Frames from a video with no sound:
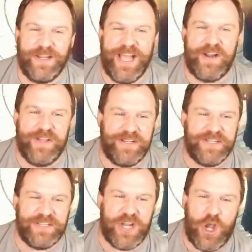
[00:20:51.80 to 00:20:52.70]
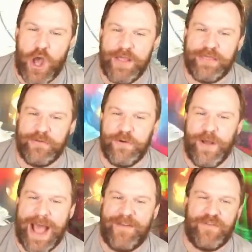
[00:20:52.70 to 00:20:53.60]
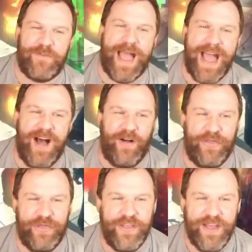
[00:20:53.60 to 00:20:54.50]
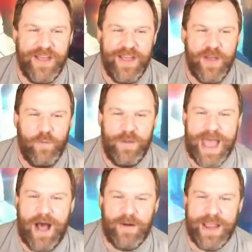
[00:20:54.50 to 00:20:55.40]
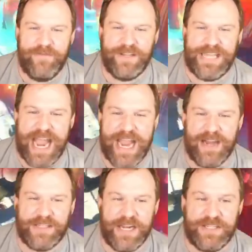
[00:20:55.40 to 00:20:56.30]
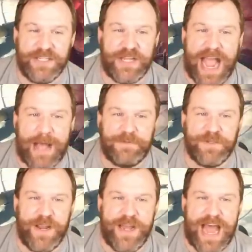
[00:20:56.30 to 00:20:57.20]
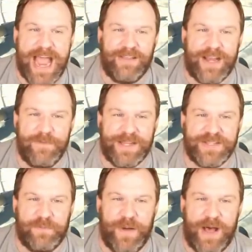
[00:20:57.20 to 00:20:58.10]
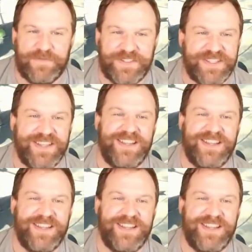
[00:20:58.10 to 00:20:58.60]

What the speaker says: literally just cut through half of my health without even taking it. He's just absolutely annihilating because of the buffs.